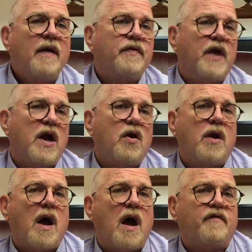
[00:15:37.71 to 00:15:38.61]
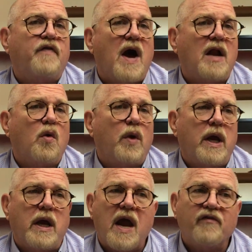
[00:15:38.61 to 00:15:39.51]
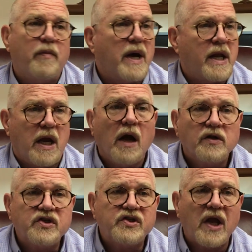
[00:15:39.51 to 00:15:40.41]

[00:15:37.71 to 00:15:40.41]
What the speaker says: They're not following everybody else.